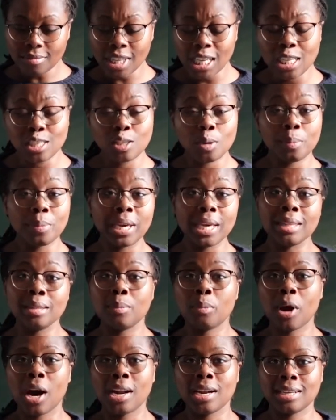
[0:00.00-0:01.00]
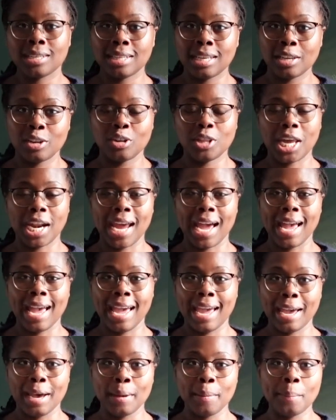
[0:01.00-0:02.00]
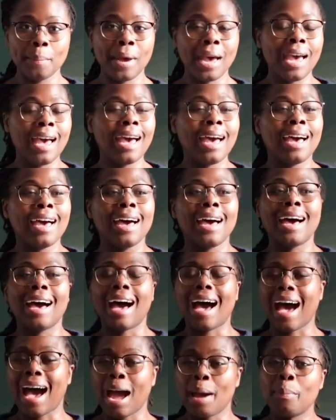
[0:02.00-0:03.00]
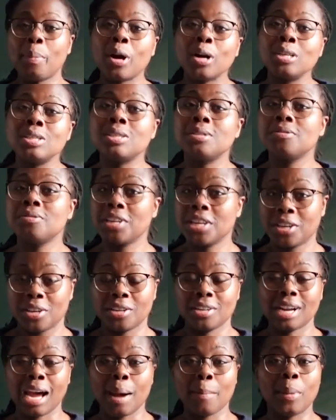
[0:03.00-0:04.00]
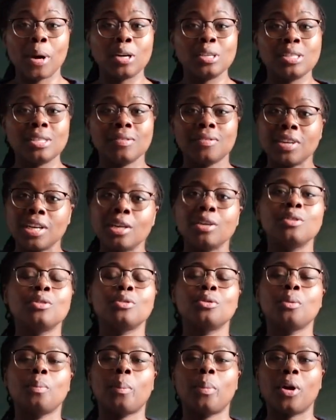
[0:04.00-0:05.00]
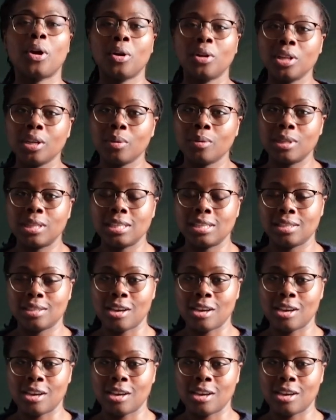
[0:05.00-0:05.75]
So being the product knitter that I am, I persevered. I persevered through purling with this